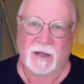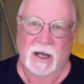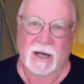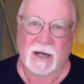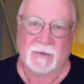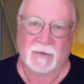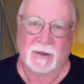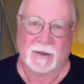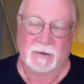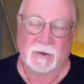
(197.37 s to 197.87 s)

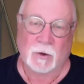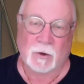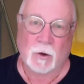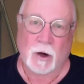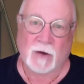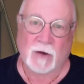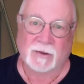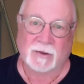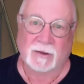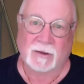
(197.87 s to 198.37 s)
time and
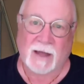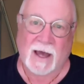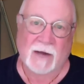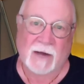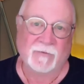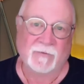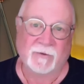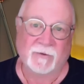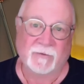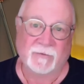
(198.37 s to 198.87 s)
cross the
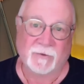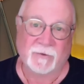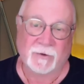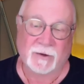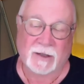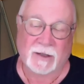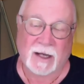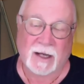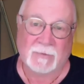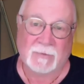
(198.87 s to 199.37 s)
ladder for the
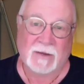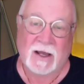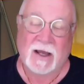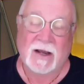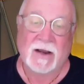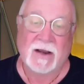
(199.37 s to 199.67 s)
first time,